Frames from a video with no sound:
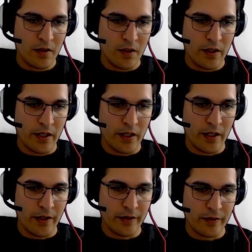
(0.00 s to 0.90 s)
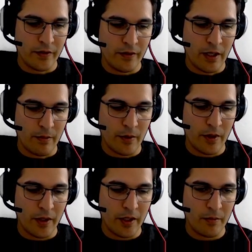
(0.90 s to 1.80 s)
and we apply
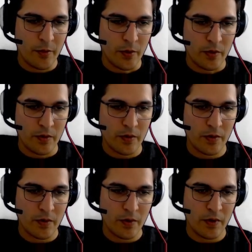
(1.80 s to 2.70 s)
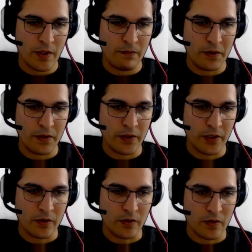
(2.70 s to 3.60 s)
input, and we
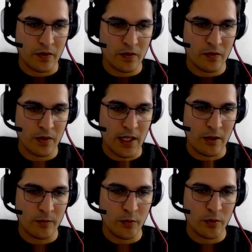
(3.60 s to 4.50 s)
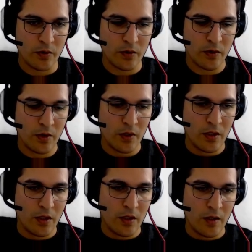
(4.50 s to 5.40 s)
return this. So the output
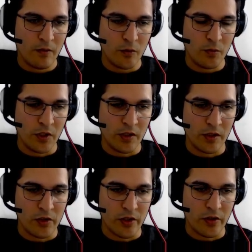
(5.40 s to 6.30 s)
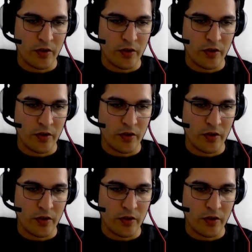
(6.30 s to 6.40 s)
would be integer.